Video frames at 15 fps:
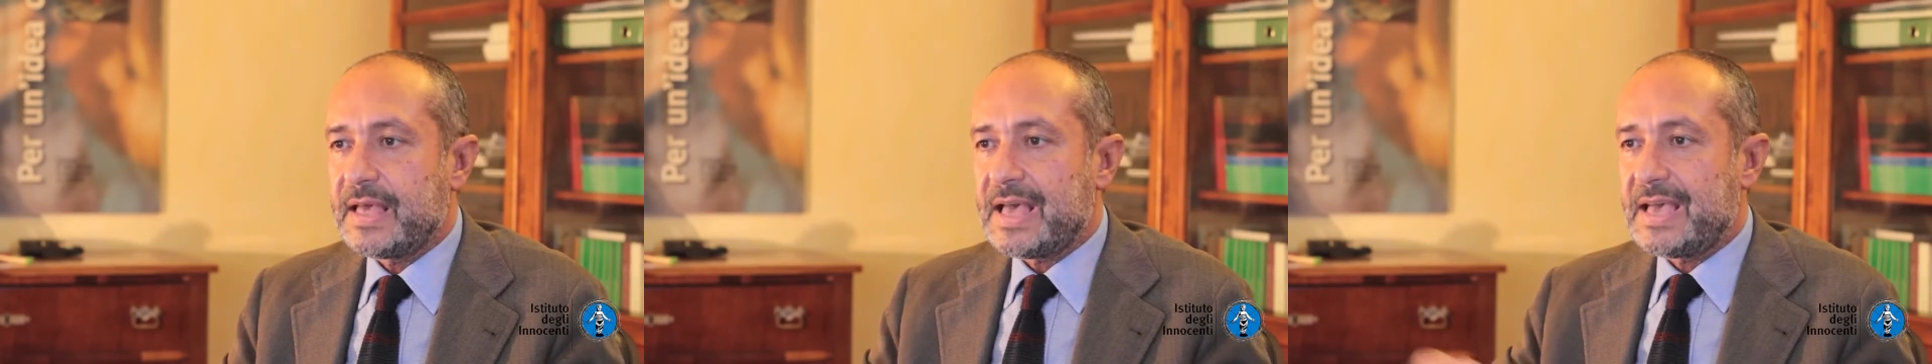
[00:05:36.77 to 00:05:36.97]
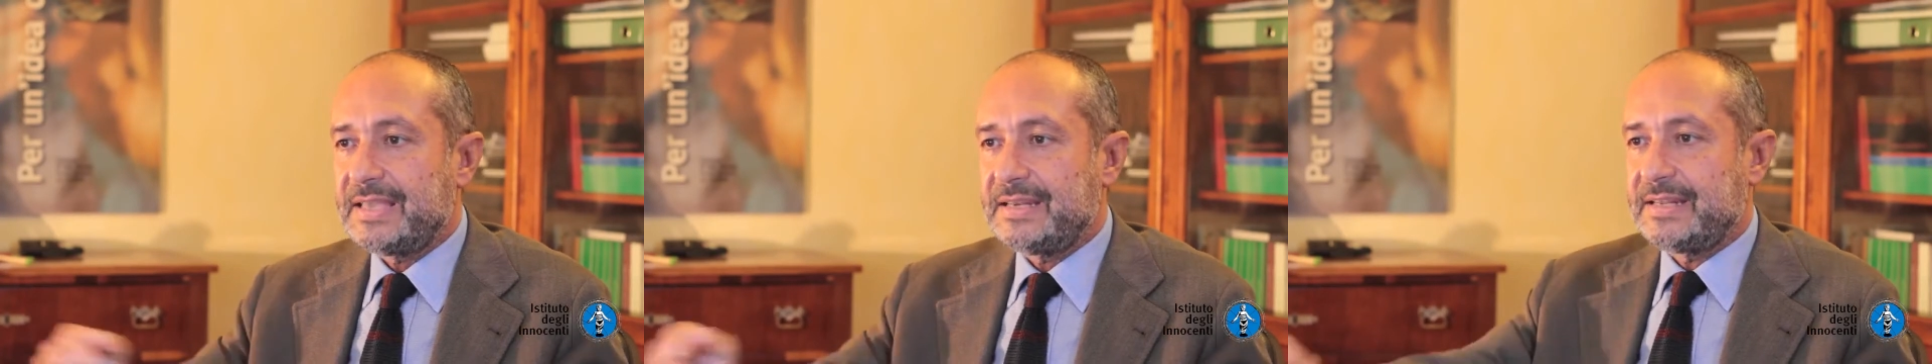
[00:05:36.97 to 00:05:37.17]

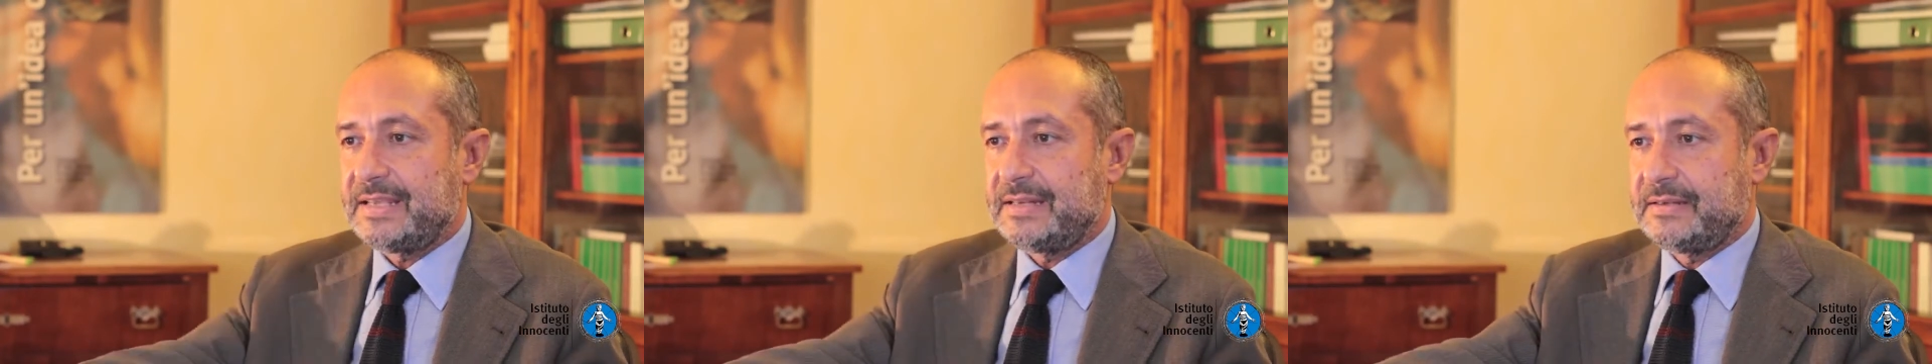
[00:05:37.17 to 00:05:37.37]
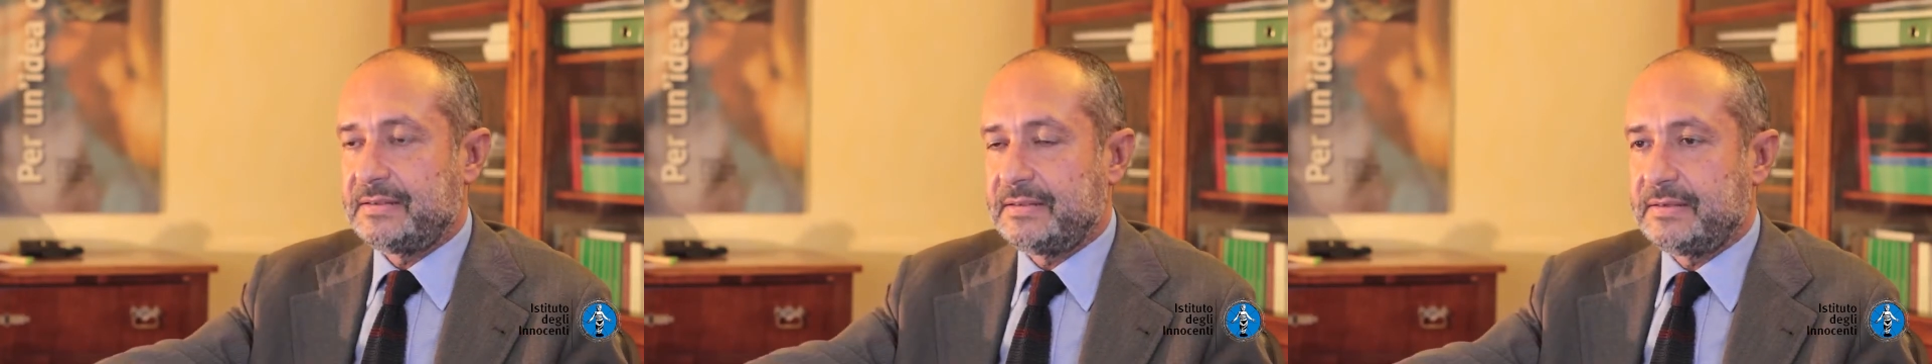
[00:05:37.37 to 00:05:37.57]

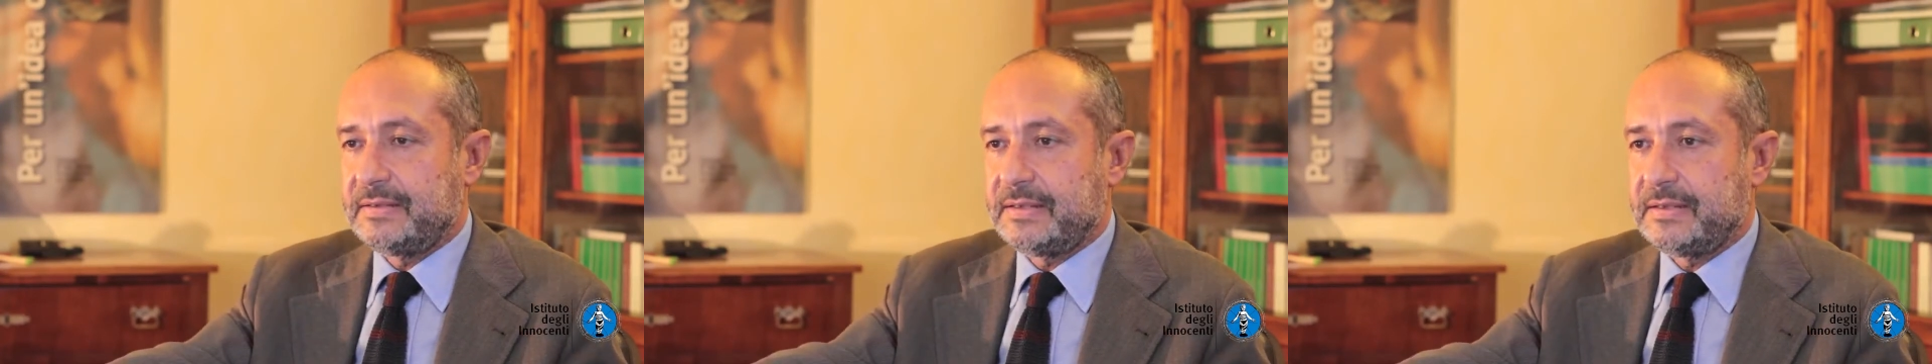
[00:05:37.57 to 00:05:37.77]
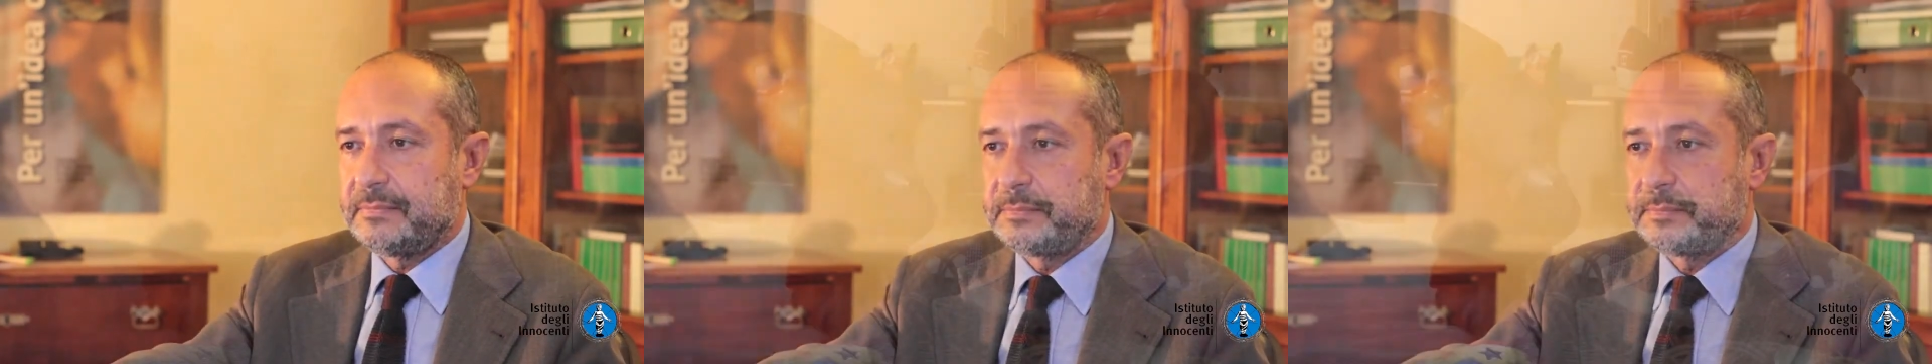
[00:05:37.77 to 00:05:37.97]

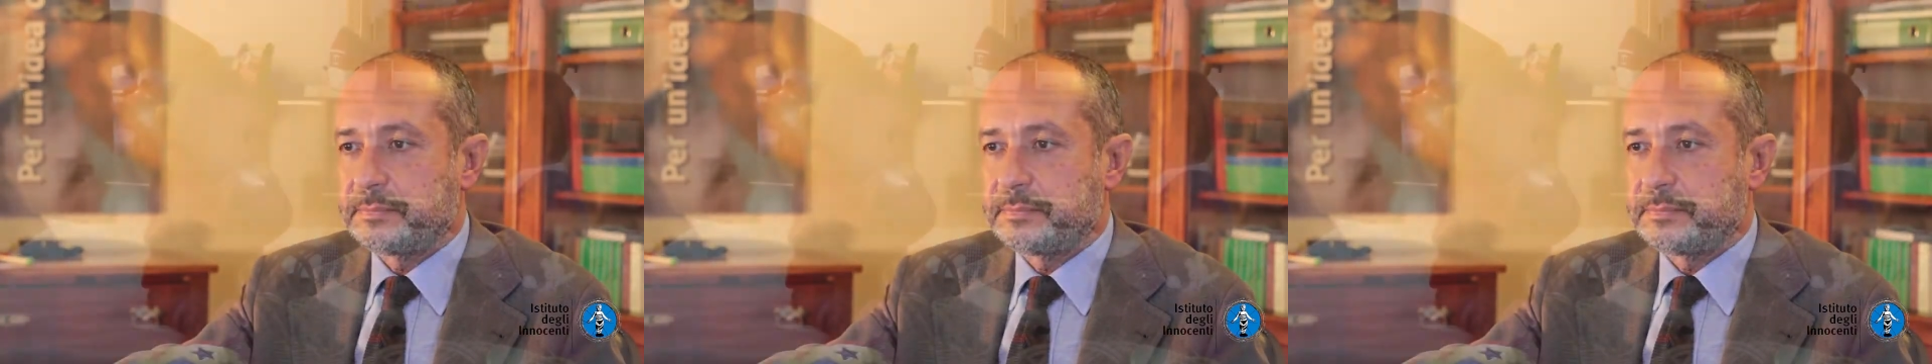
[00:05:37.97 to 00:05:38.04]
identity.